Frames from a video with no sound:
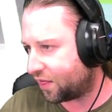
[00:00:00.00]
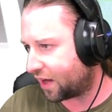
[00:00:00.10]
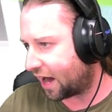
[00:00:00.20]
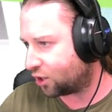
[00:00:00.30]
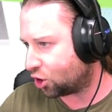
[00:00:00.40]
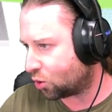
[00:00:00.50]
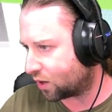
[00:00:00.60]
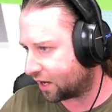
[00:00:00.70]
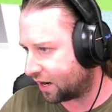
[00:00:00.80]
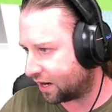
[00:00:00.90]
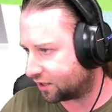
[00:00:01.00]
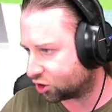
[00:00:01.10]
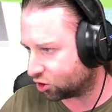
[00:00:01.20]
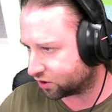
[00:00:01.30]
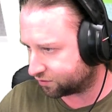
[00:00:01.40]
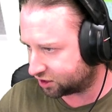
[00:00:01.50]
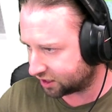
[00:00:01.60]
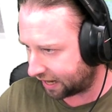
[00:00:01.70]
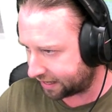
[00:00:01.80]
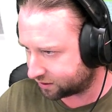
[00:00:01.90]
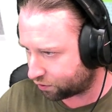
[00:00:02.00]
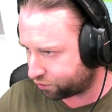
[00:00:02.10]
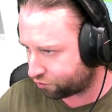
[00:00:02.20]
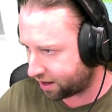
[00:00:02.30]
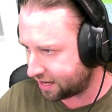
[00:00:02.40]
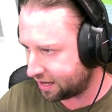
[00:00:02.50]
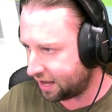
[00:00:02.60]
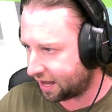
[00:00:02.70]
that you can sort of select the 3